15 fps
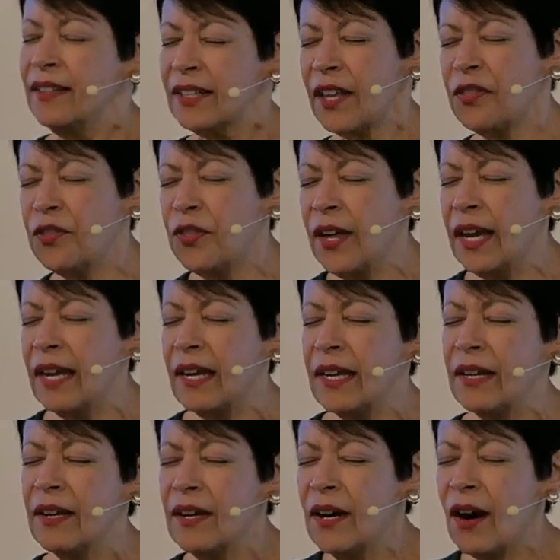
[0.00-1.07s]
that
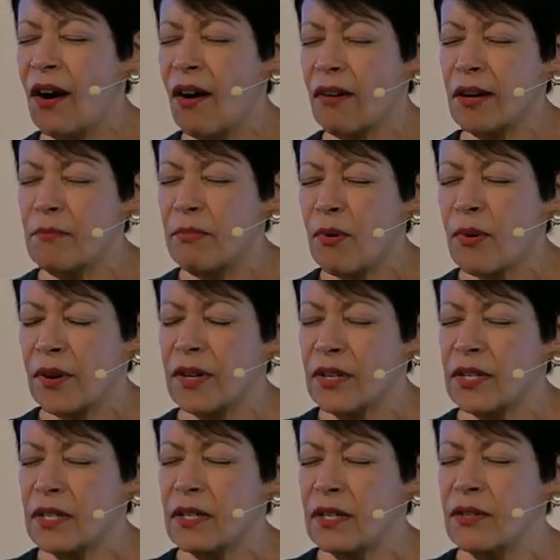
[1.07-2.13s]
they are
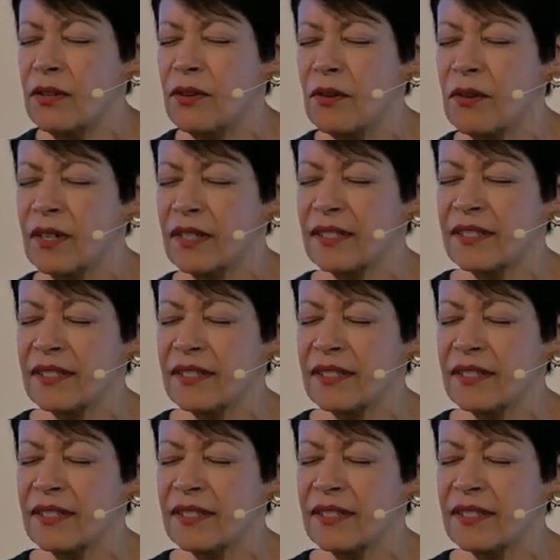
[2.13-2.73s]
important to you,